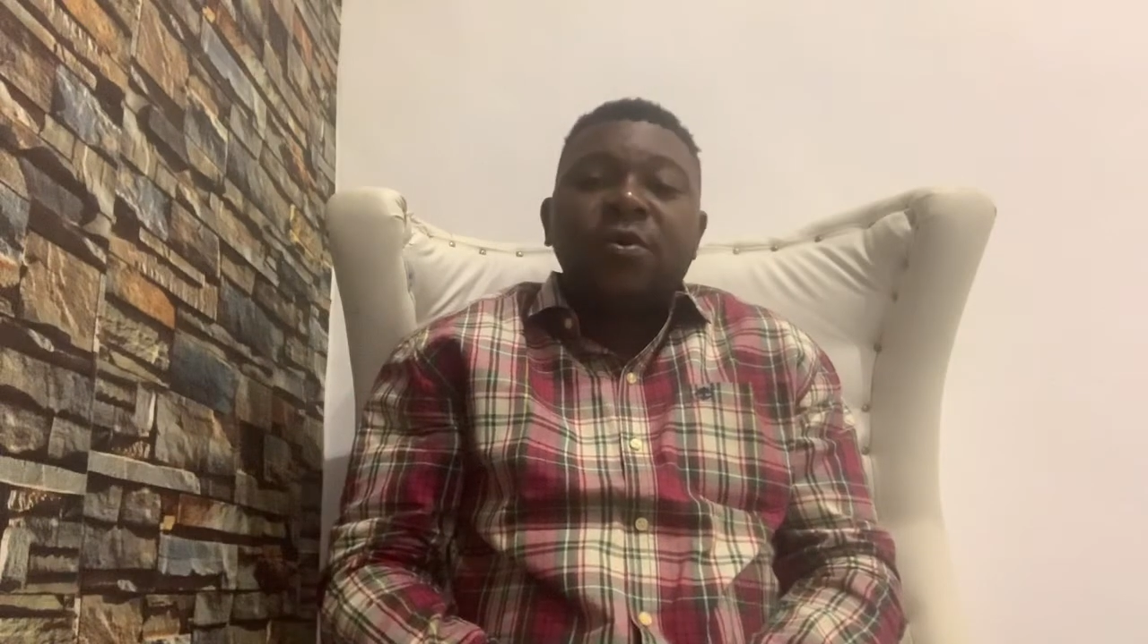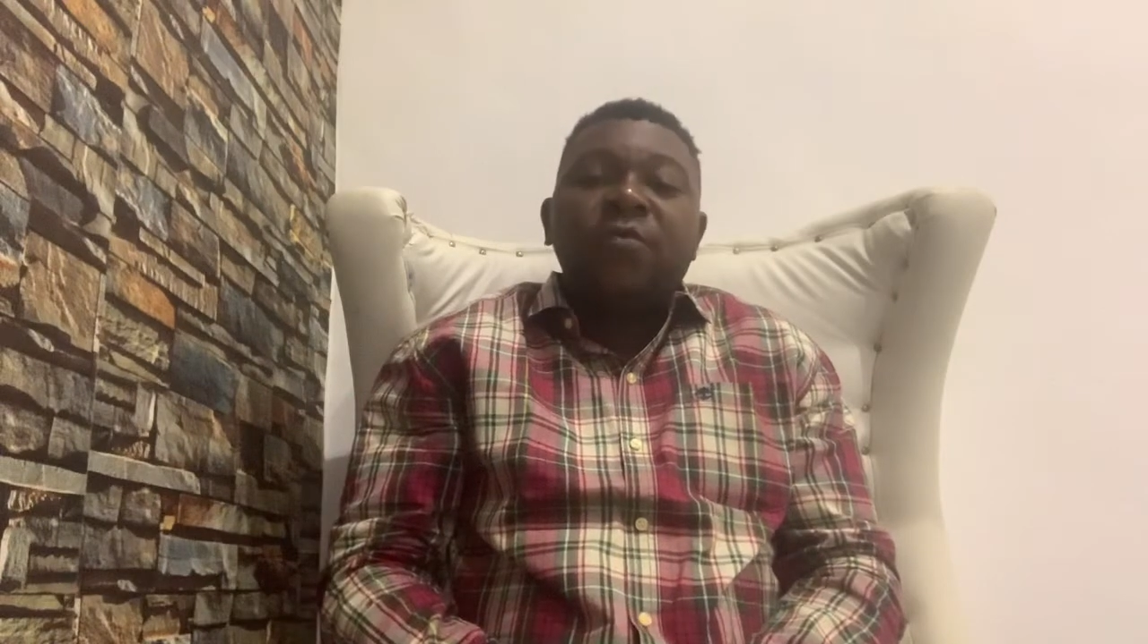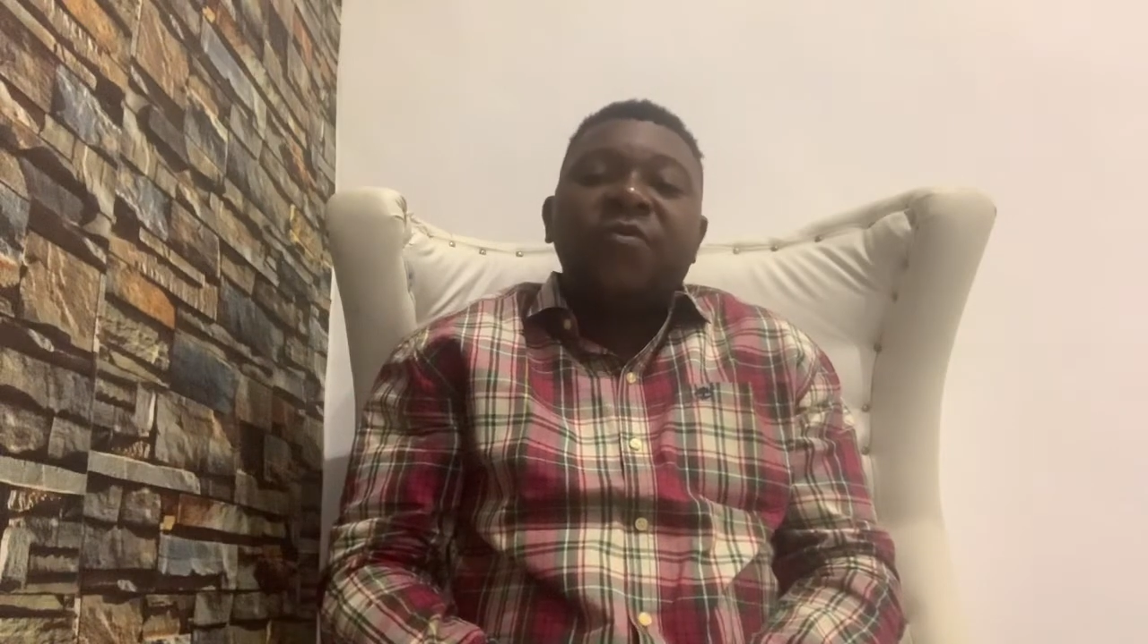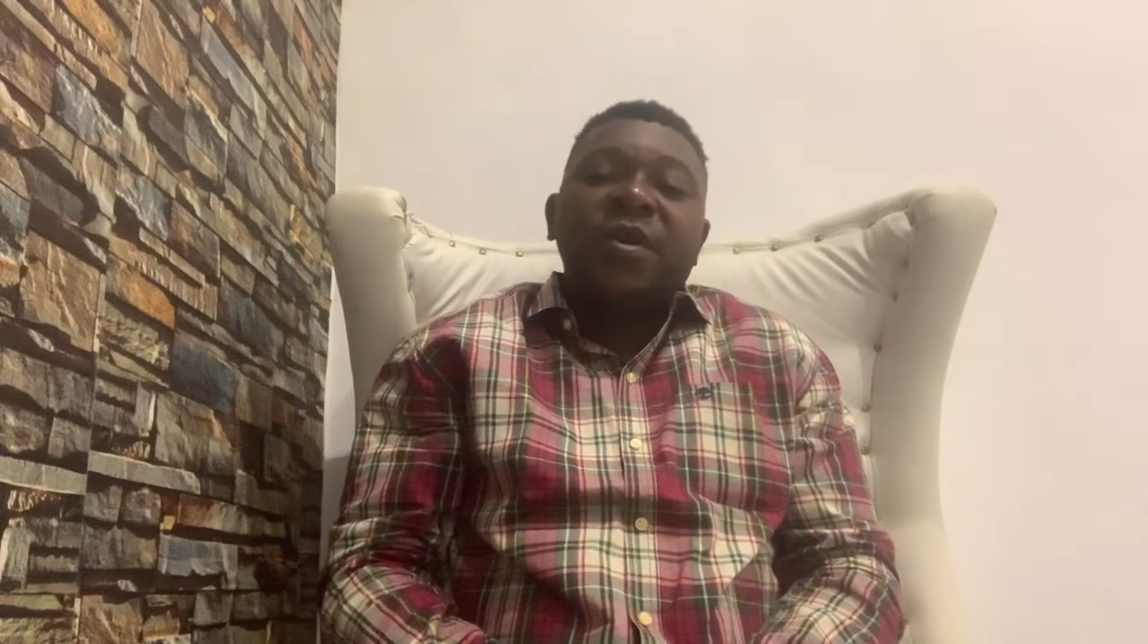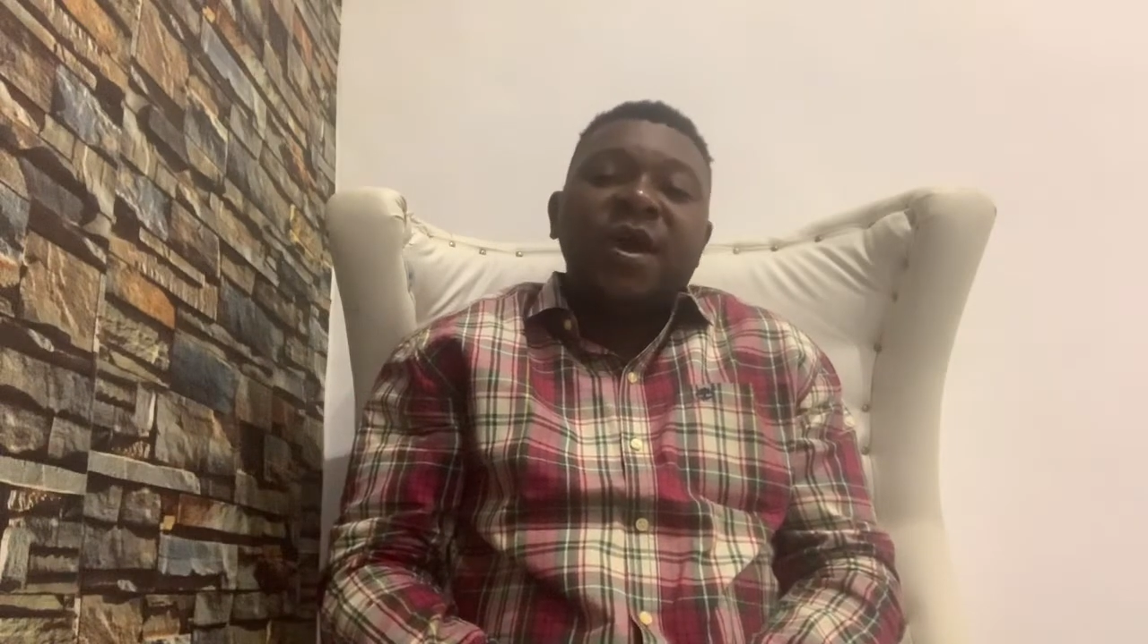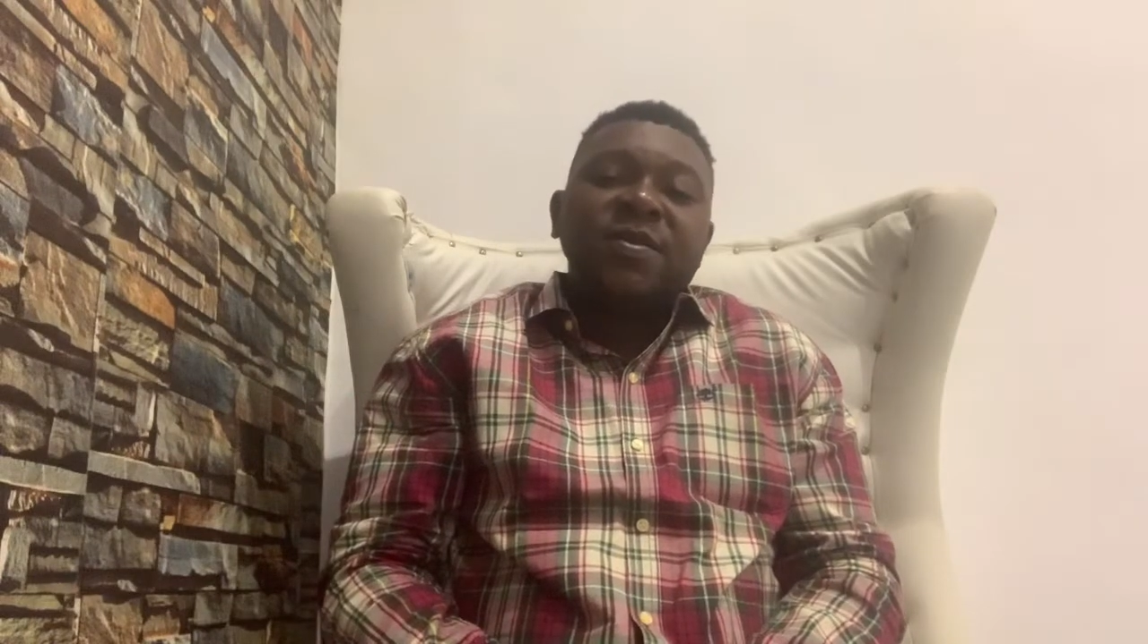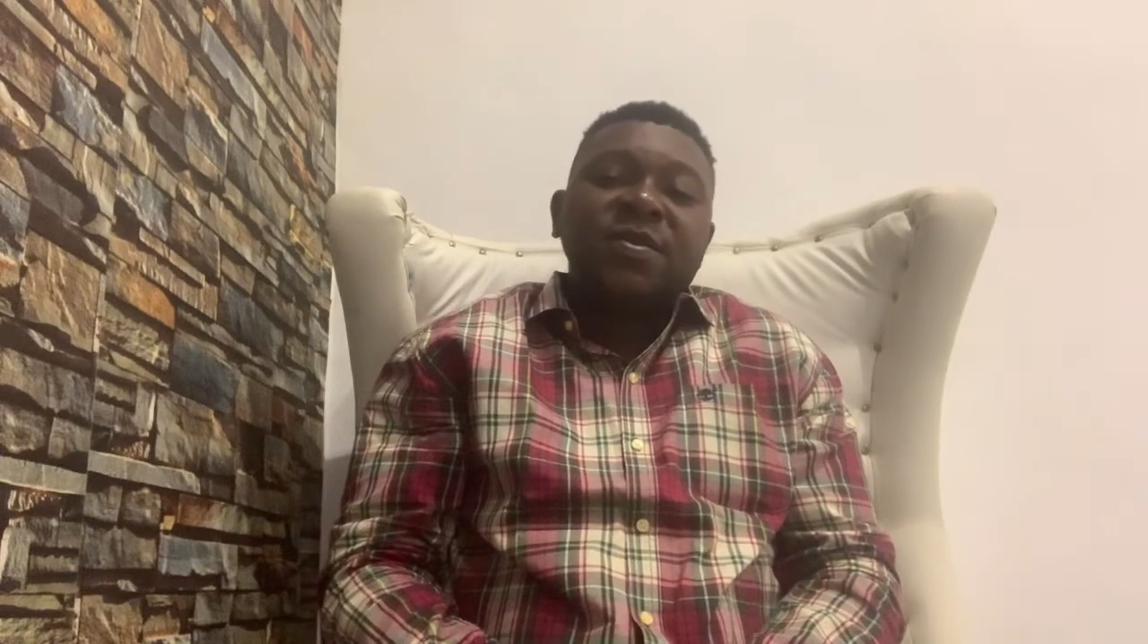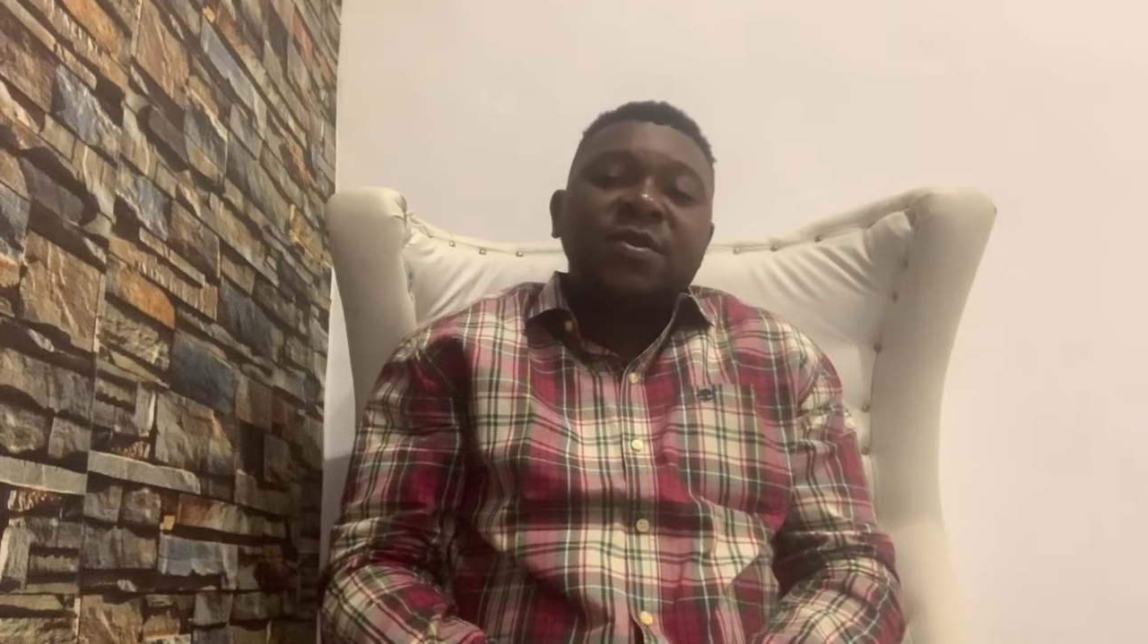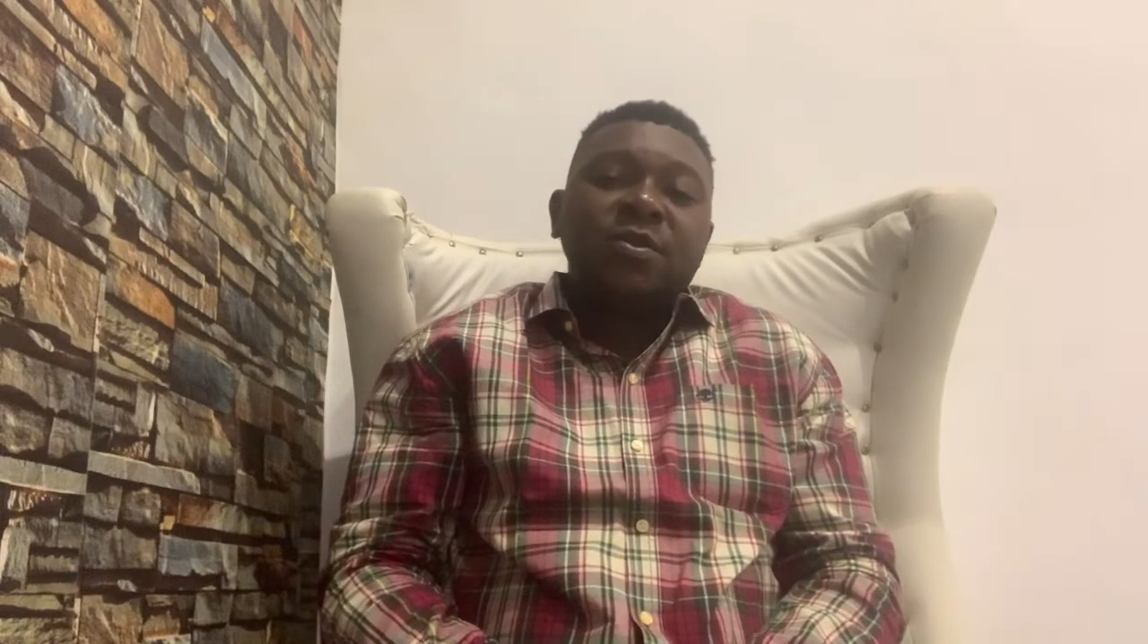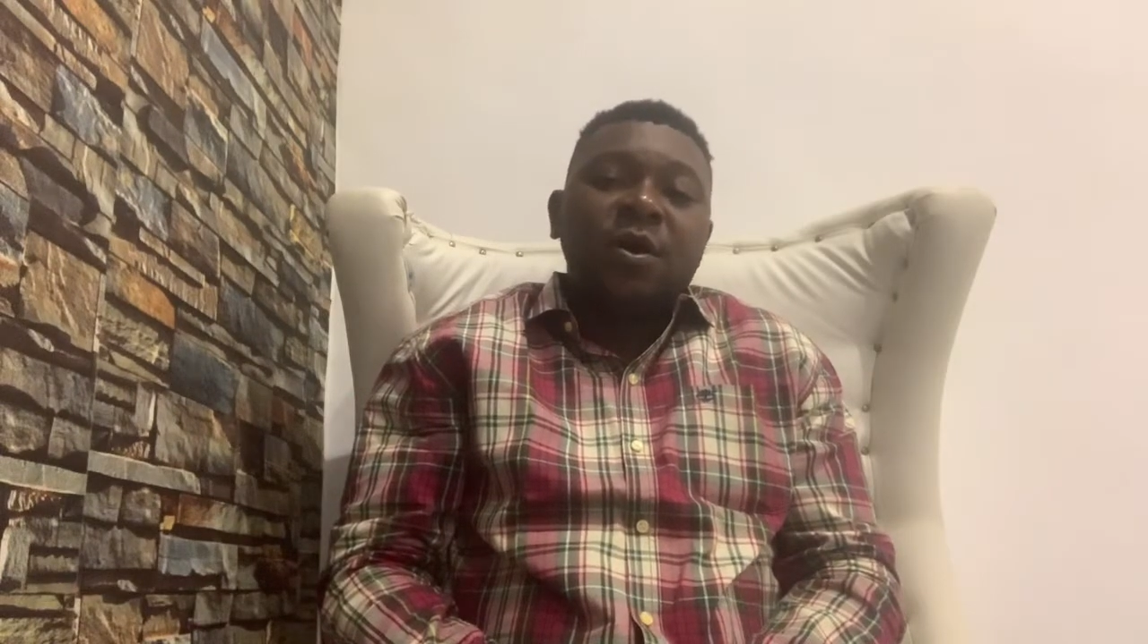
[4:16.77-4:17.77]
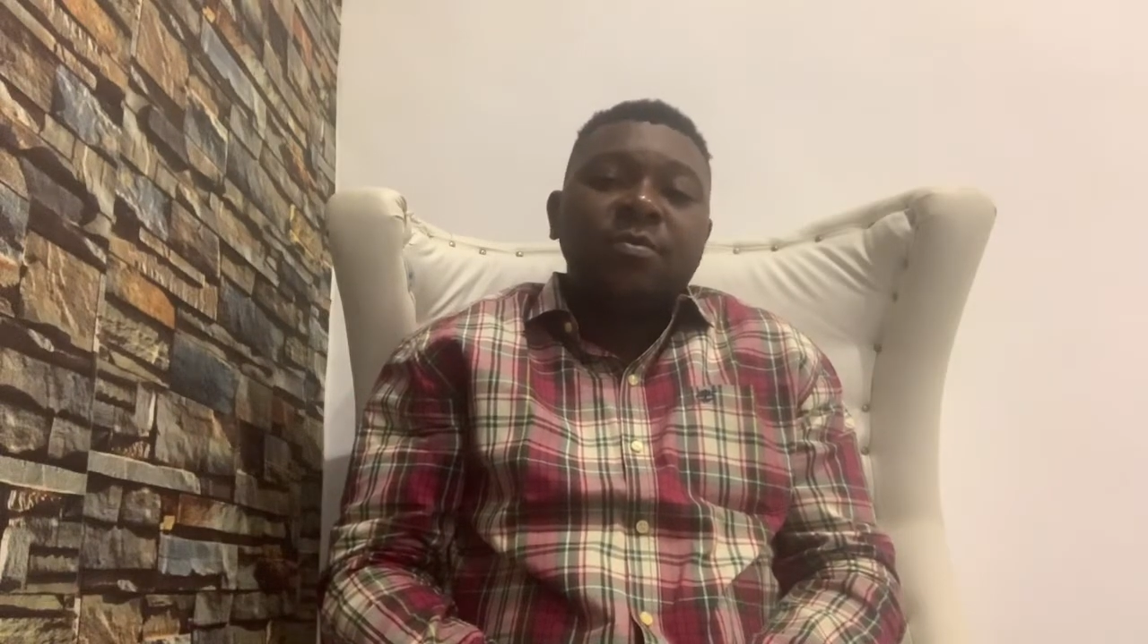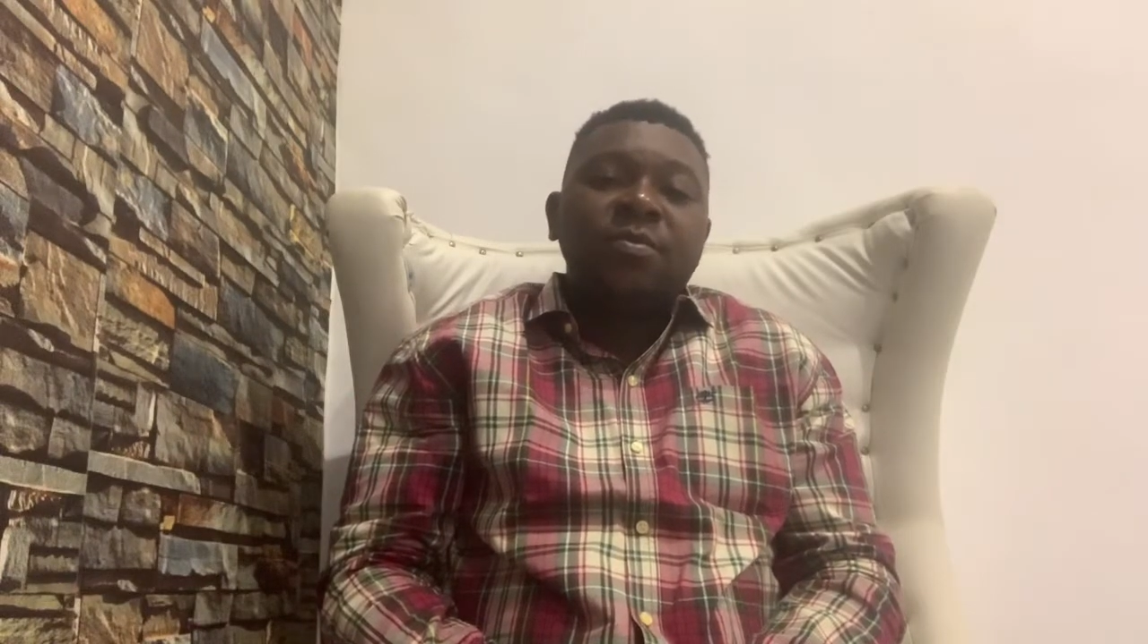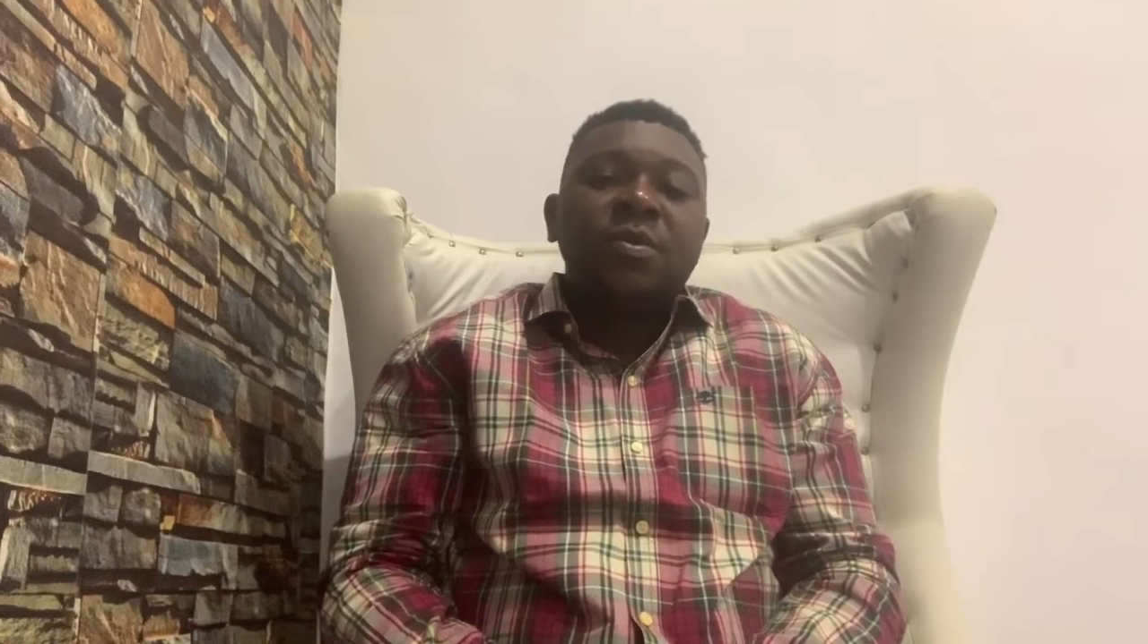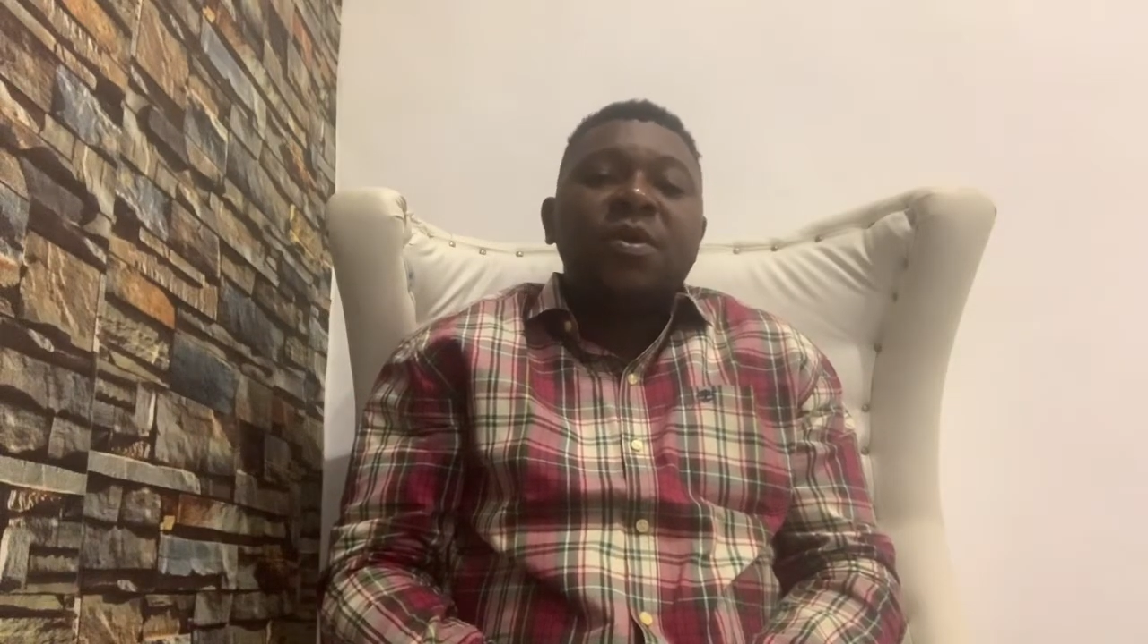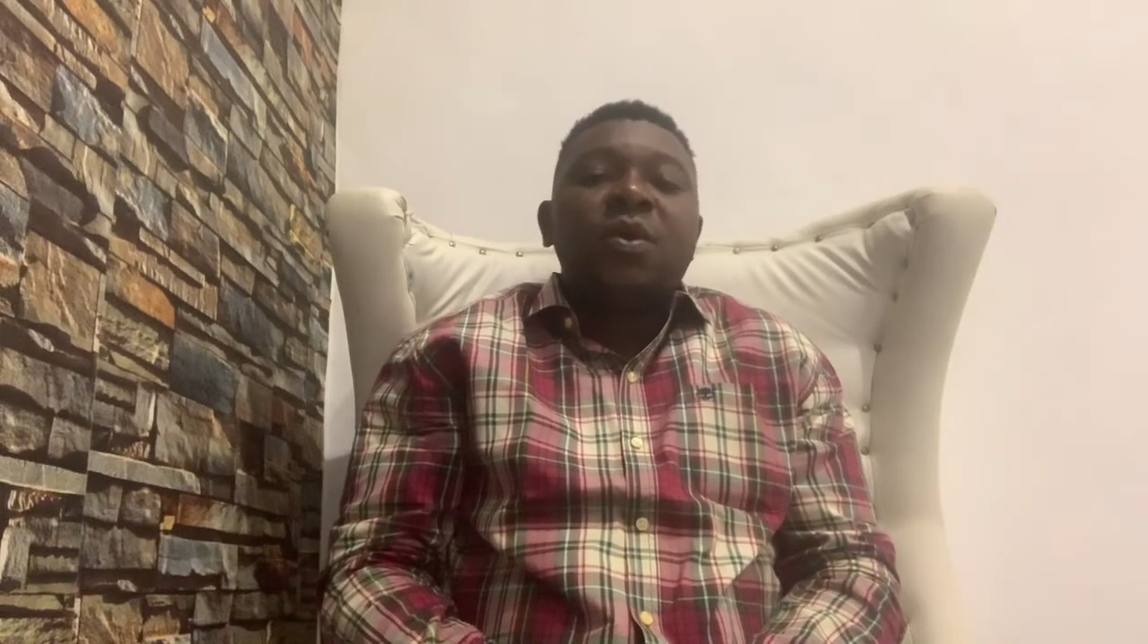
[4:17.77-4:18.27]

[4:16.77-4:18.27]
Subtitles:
ovarian syndrome,